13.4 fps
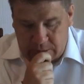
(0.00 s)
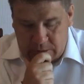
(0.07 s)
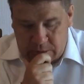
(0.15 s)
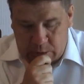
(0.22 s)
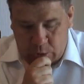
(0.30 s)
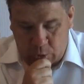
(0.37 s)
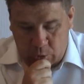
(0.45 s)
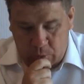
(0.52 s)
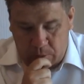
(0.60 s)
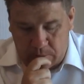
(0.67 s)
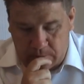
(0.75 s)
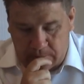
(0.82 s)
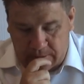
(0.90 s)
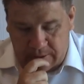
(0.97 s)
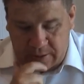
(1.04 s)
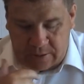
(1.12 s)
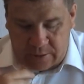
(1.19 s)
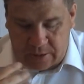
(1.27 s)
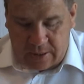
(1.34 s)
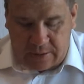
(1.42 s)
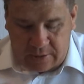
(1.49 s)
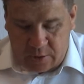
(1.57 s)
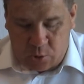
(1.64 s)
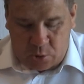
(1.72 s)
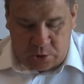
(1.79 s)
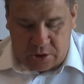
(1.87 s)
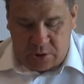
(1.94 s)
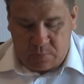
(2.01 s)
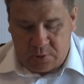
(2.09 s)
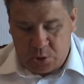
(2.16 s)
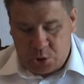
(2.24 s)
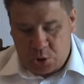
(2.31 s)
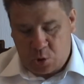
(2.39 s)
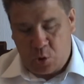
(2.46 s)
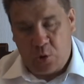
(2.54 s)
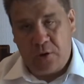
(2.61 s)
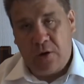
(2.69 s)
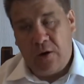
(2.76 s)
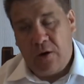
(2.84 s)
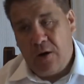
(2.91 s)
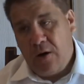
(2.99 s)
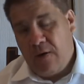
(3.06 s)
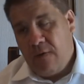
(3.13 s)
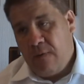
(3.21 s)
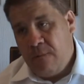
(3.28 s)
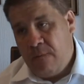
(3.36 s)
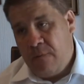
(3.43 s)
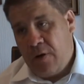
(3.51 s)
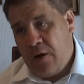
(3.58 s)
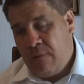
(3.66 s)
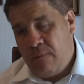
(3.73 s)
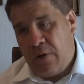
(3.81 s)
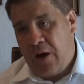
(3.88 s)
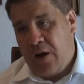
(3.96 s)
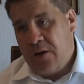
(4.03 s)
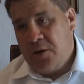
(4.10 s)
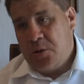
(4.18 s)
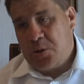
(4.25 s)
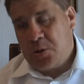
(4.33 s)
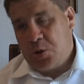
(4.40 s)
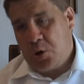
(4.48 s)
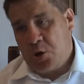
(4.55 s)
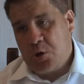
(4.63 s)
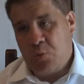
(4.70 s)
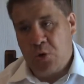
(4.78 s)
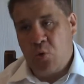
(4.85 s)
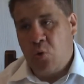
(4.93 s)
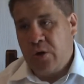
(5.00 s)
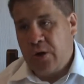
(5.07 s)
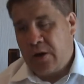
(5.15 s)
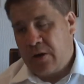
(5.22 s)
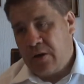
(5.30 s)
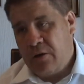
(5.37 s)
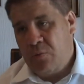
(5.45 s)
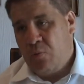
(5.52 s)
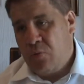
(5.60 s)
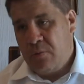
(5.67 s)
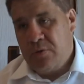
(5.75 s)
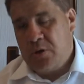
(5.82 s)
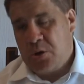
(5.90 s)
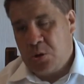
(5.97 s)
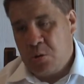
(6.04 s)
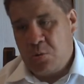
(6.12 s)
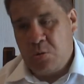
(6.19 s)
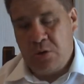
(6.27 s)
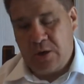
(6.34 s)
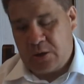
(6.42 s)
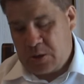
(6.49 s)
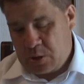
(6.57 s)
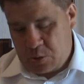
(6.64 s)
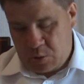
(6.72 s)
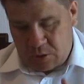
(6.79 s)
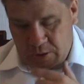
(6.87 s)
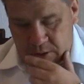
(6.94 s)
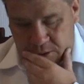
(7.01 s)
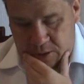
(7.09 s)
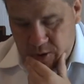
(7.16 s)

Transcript: So he said that the Old Testament showed violence, Joshua going in, killing women, children, etc.